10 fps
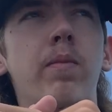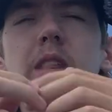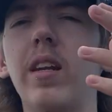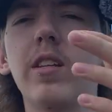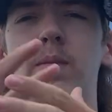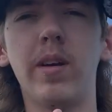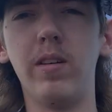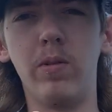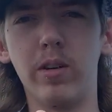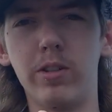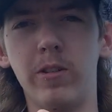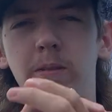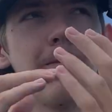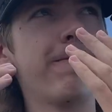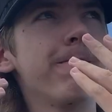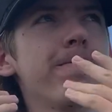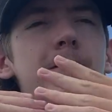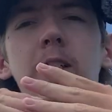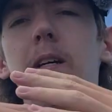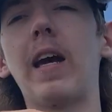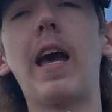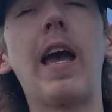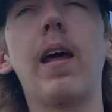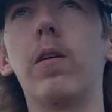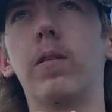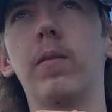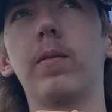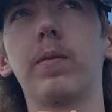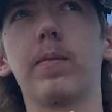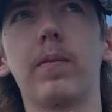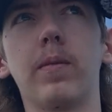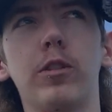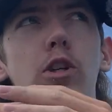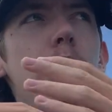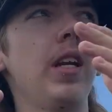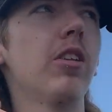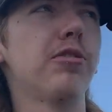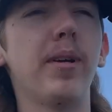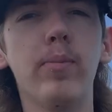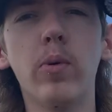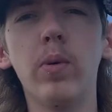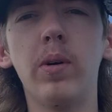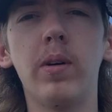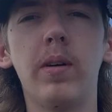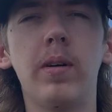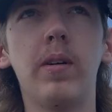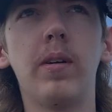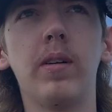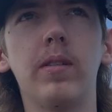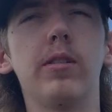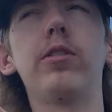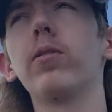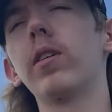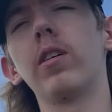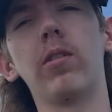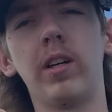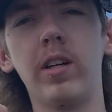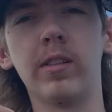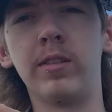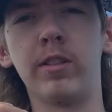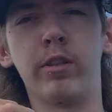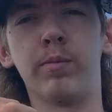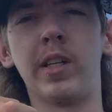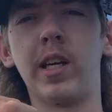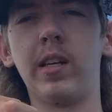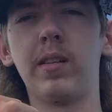That doesn't make you Christian at all. So many of those people, they're still going to go to hell on Judgment Day.